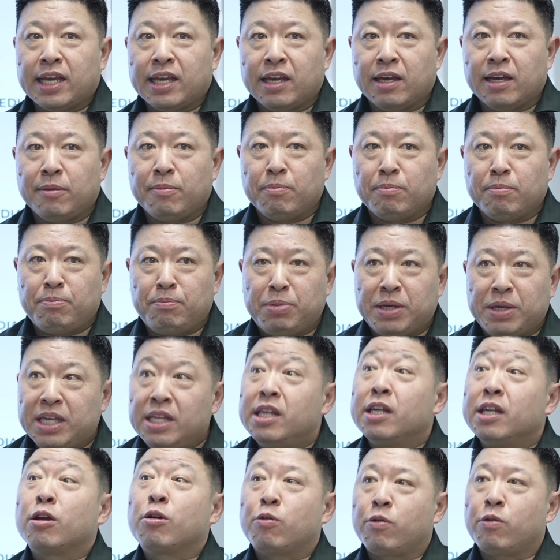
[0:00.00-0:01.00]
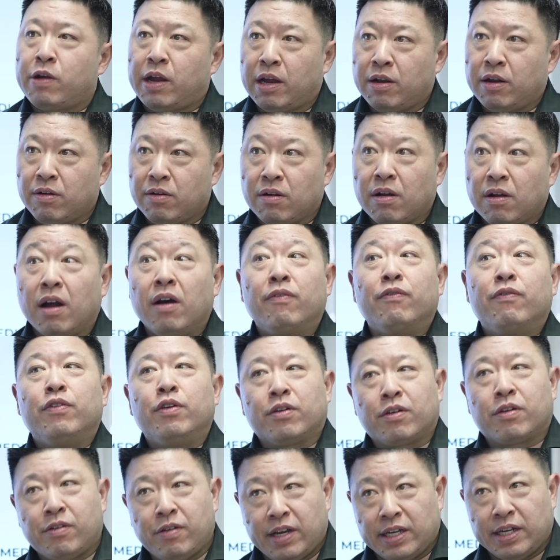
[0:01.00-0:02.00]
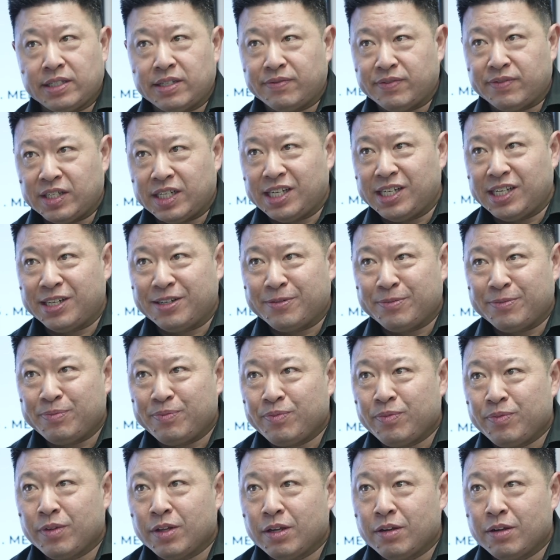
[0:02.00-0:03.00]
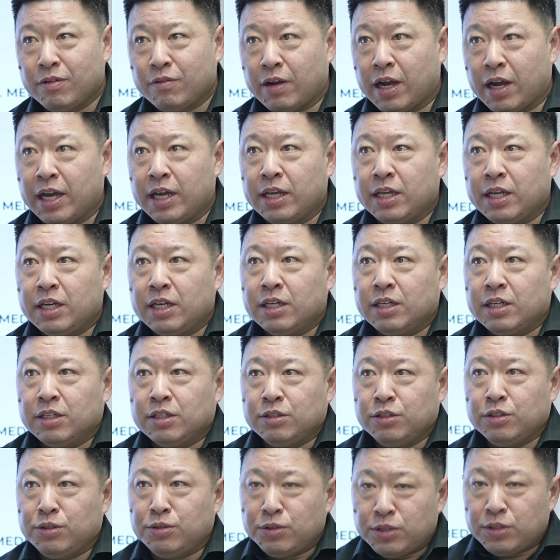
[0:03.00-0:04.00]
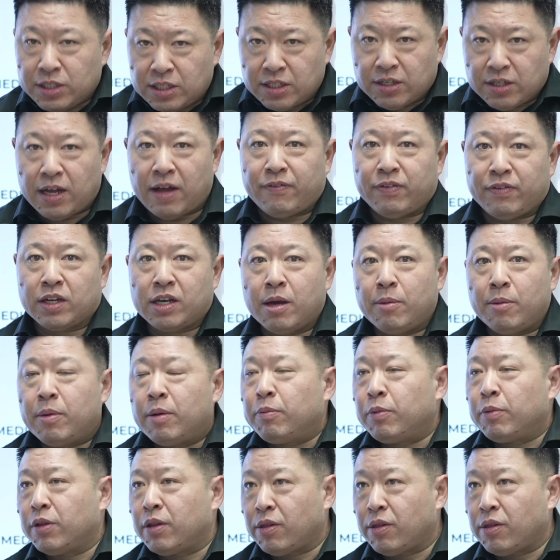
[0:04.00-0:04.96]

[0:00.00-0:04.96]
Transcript: it be the creator of your creativity, right? You still have to come up with the